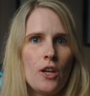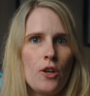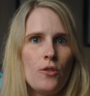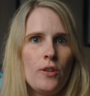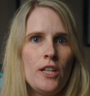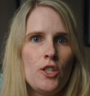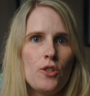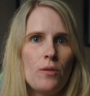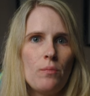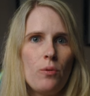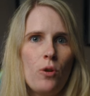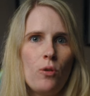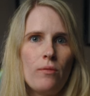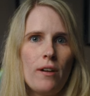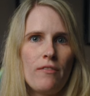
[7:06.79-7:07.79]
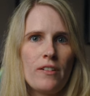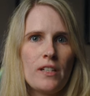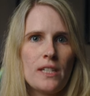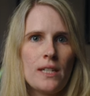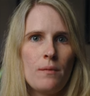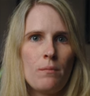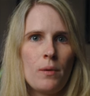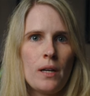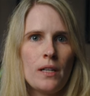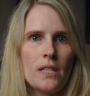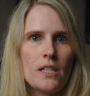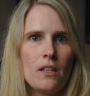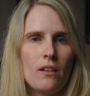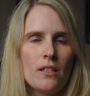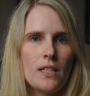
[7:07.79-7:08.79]
you'll need your report reference number
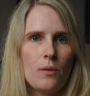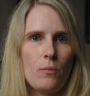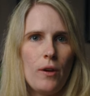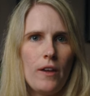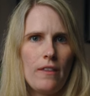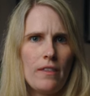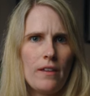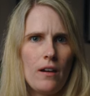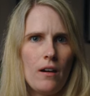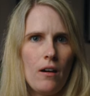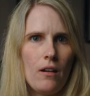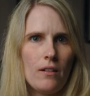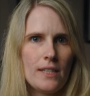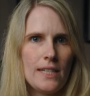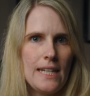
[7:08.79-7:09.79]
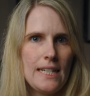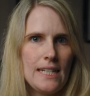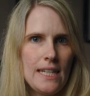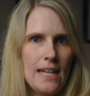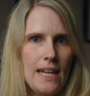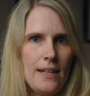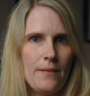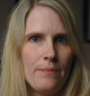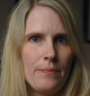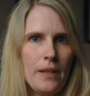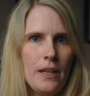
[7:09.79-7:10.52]
starting with RTT.